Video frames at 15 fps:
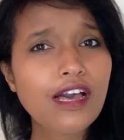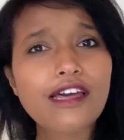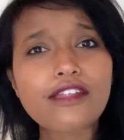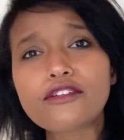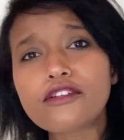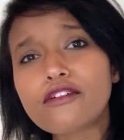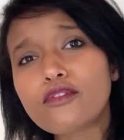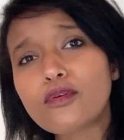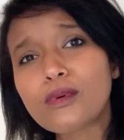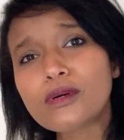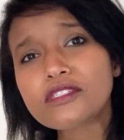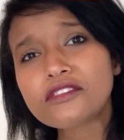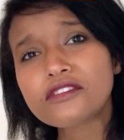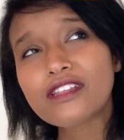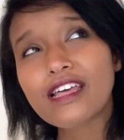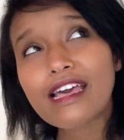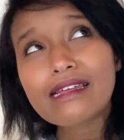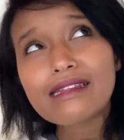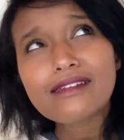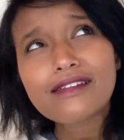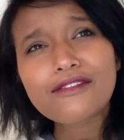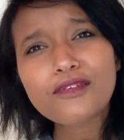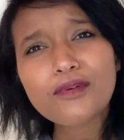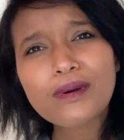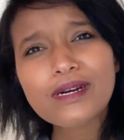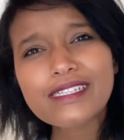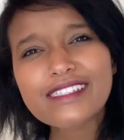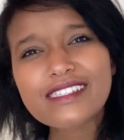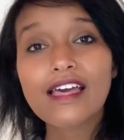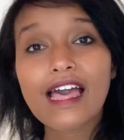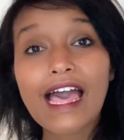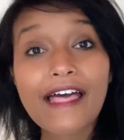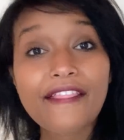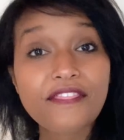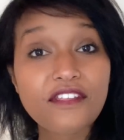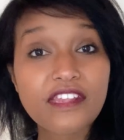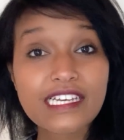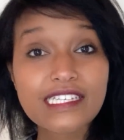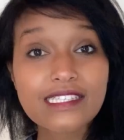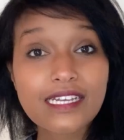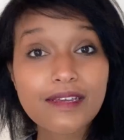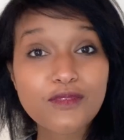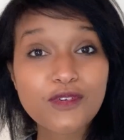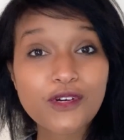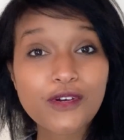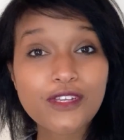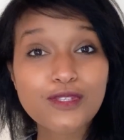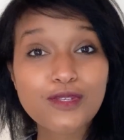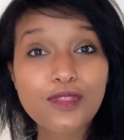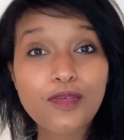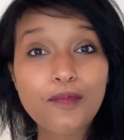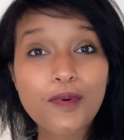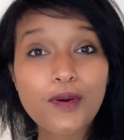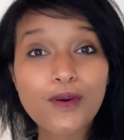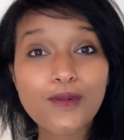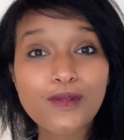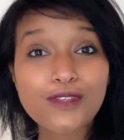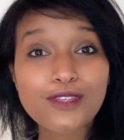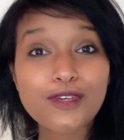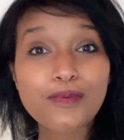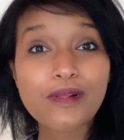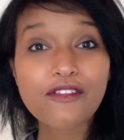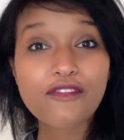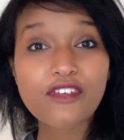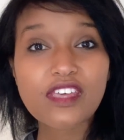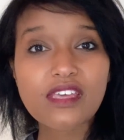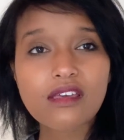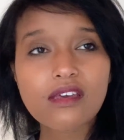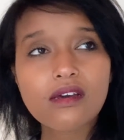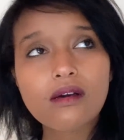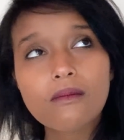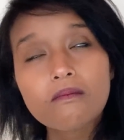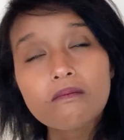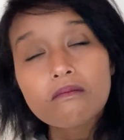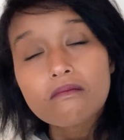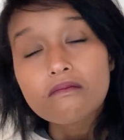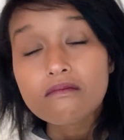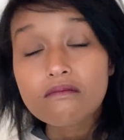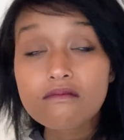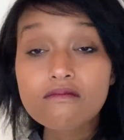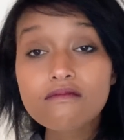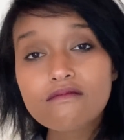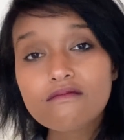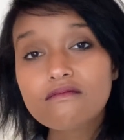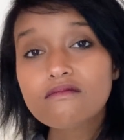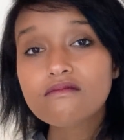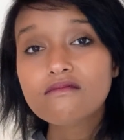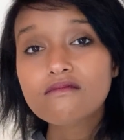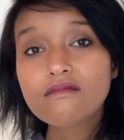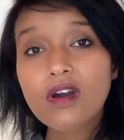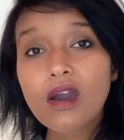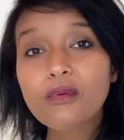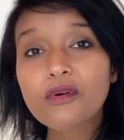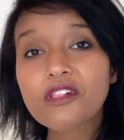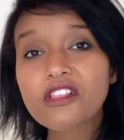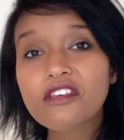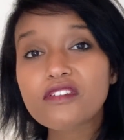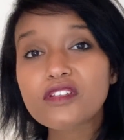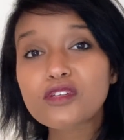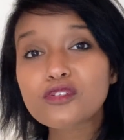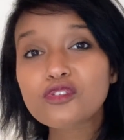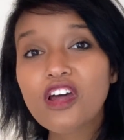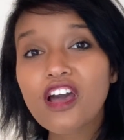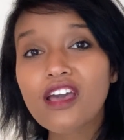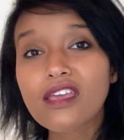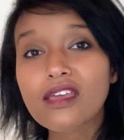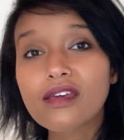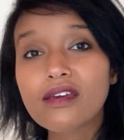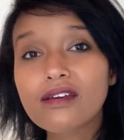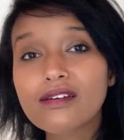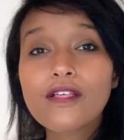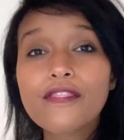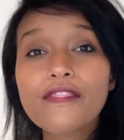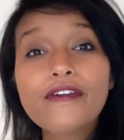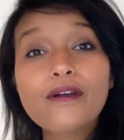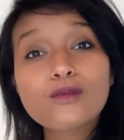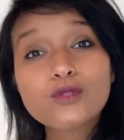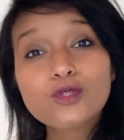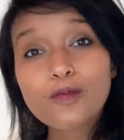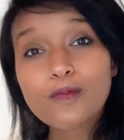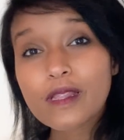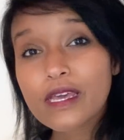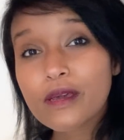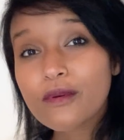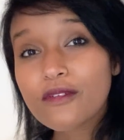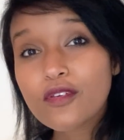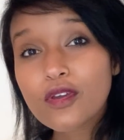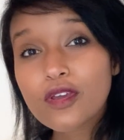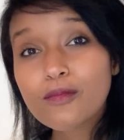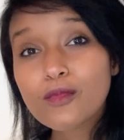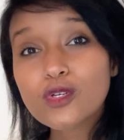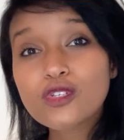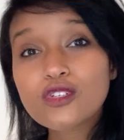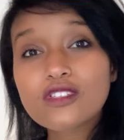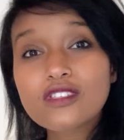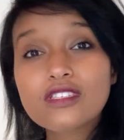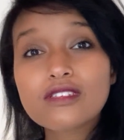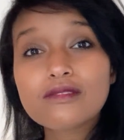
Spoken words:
and another one, and another one. And the next time you're going to the mall, you will think, I will give it a try. They also play with your emotions,